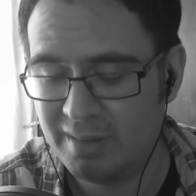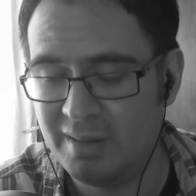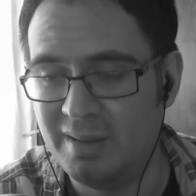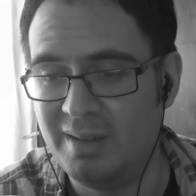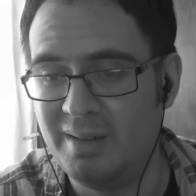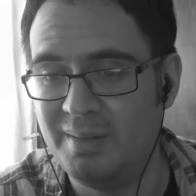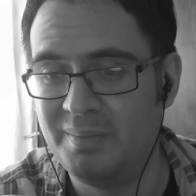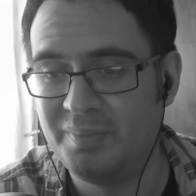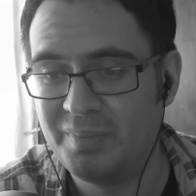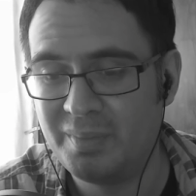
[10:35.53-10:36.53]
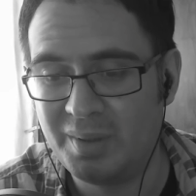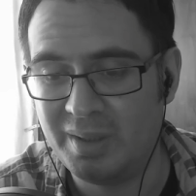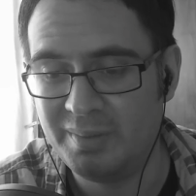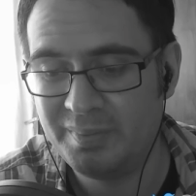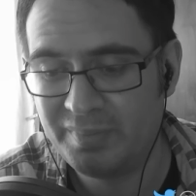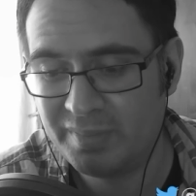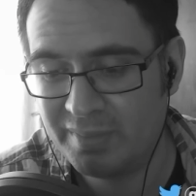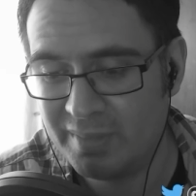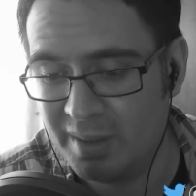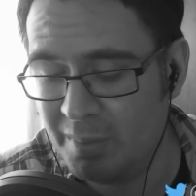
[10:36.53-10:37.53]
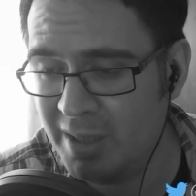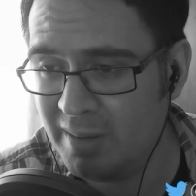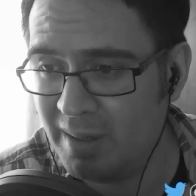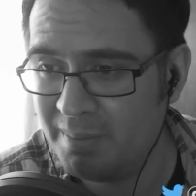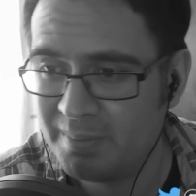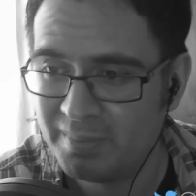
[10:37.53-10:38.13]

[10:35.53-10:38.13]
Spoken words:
But in the meantime,